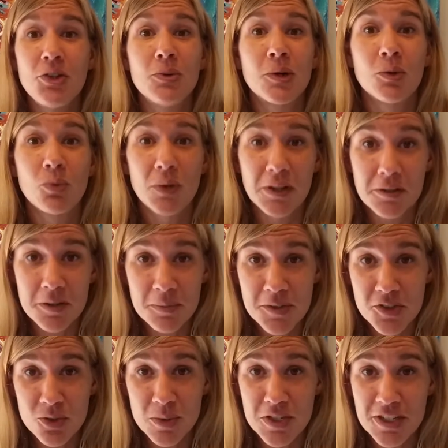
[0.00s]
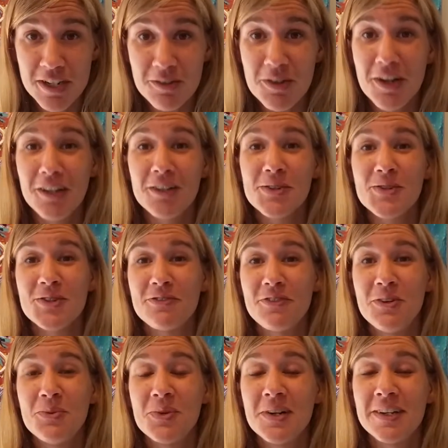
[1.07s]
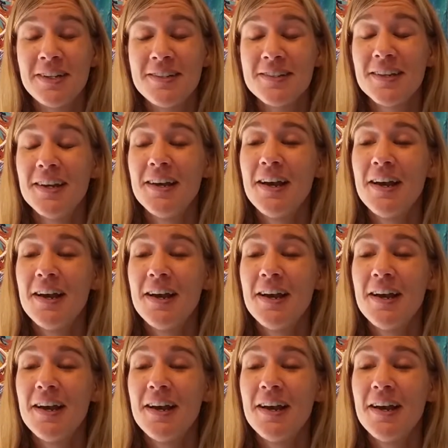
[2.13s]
You are welcome to switch out colors if you want.